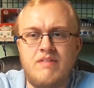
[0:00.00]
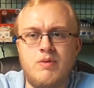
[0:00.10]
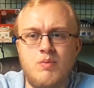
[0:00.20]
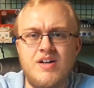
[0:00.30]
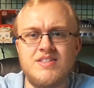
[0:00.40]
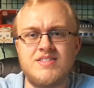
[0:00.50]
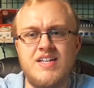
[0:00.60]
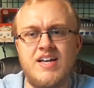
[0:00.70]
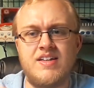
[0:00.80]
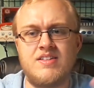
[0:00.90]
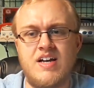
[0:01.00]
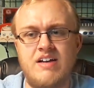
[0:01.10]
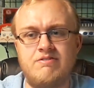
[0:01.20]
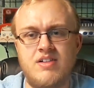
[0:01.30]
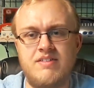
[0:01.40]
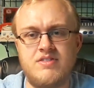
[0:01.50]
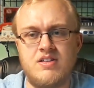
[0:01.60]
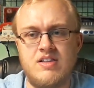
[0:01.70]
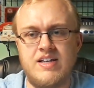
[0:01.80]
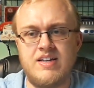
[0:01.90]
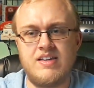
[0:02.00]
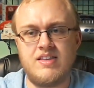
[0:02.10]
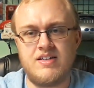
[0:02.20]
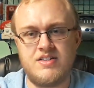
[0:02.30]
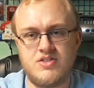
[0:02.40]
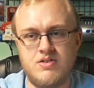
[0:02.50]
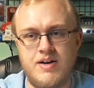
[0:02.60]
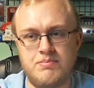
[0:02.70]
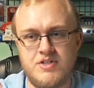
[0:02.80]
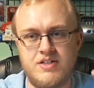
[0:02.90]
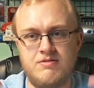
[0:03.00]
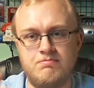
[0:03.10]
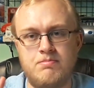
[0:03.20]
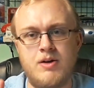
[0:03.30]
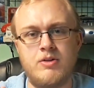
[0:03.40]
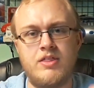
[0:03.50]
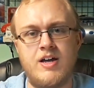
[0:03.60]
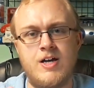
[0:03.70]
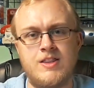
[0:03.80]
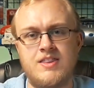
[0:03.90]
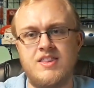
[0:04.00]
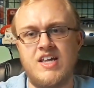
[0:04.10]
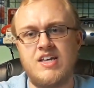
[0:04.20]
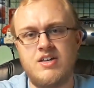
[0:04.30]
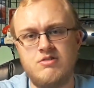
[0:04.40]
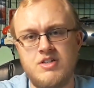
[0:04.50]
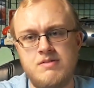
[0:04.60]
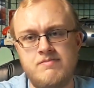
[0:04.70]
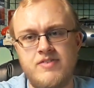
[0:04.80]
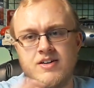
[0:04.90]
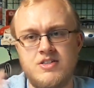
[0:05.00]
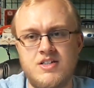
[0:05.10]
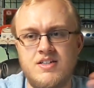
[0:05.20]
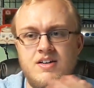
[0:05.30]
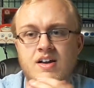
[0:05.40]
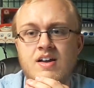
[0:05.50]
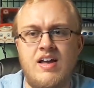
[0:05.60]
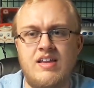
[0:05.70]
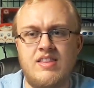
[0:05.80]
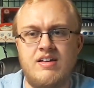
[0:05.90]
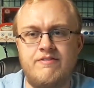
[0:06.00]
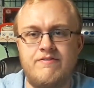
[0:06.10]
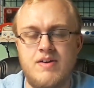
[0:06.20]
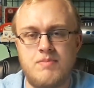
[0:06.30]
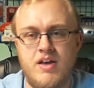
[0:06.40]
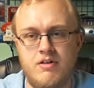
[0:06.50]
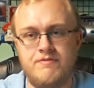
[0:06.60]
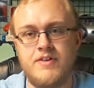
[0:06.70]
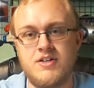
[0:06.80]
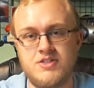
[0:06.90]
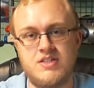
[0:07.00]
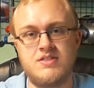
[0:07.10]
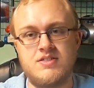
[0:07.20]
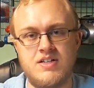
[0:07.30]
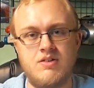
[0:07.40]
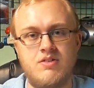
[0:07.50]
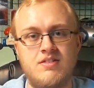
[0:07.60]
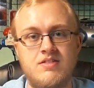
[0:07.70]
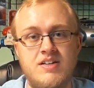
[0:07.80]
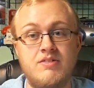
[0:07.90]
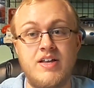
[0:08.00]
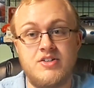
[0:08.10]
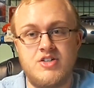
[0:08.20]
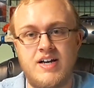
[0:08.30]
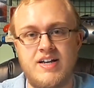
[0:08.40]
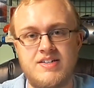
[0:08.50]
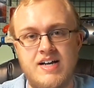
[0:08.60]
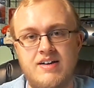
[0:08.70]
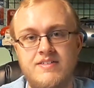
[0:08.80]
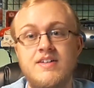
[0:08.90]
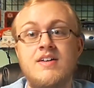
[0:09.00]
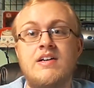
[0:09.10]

If you want to see it, I've left a link in the description, both on the YouTube version and the Vimeo version, so you can check it out.